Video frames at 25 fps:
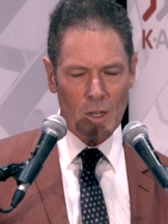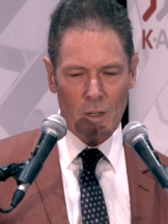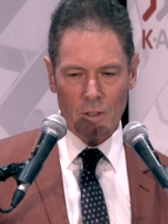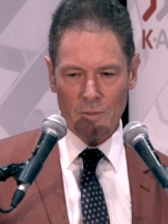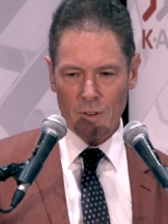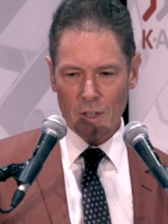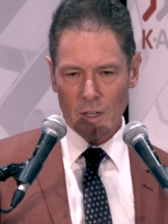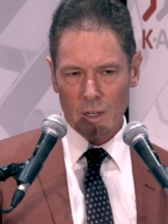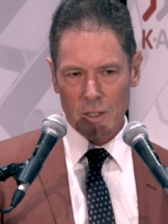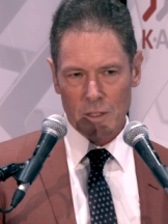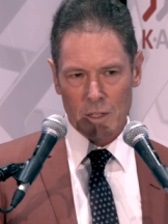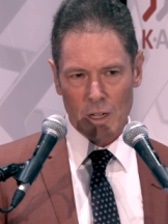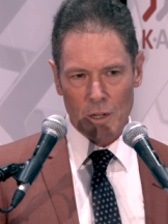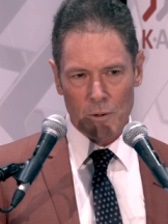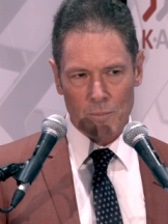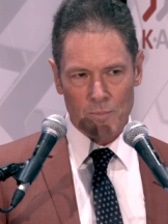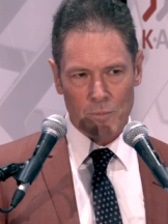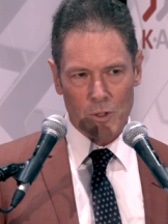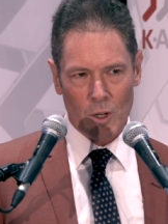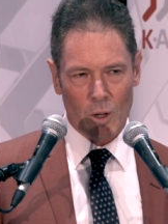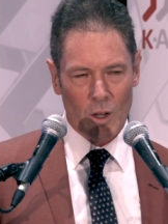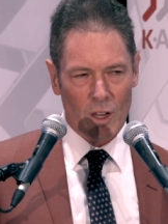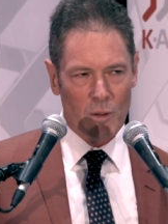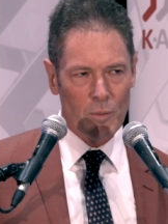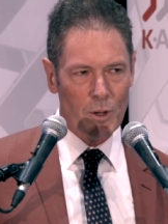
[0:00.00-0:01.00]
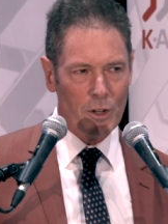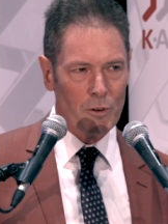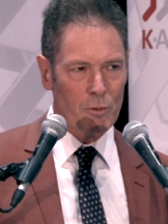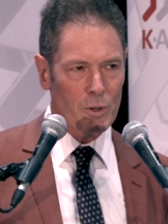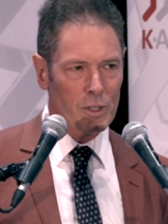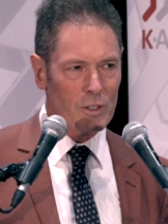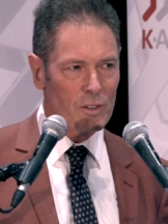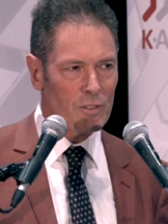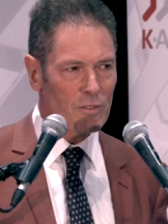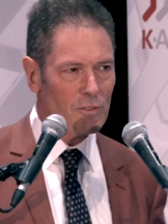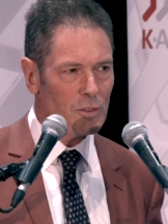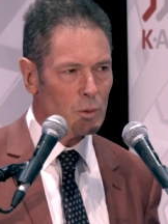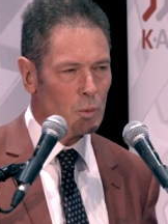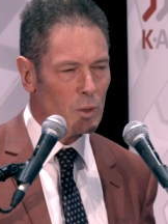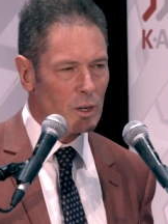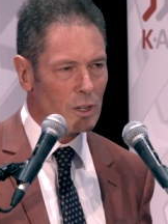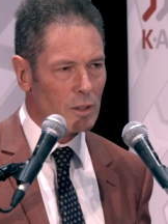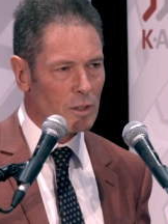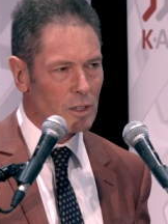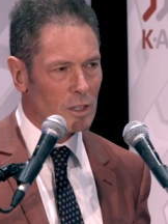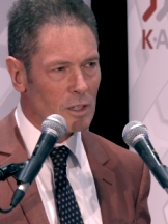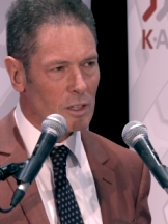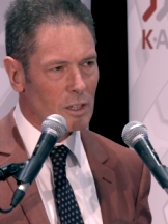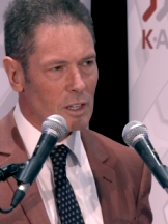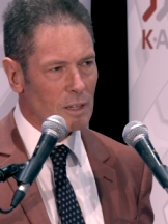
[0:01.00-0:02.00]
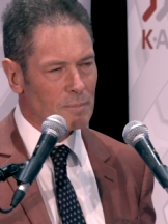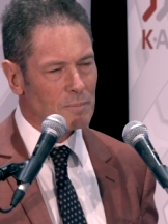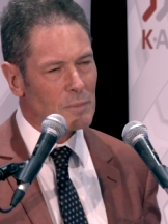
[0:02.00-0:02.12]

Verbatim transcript: of a, a, column I'd written for one of the